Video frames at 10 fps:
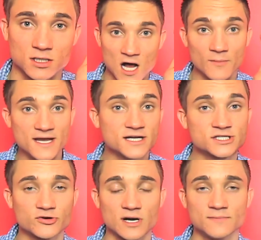I'll make a
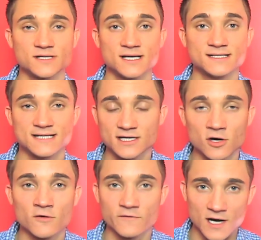script and send it
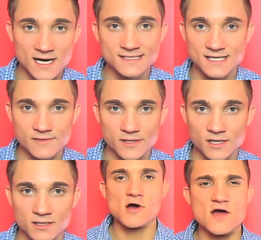over ASAP.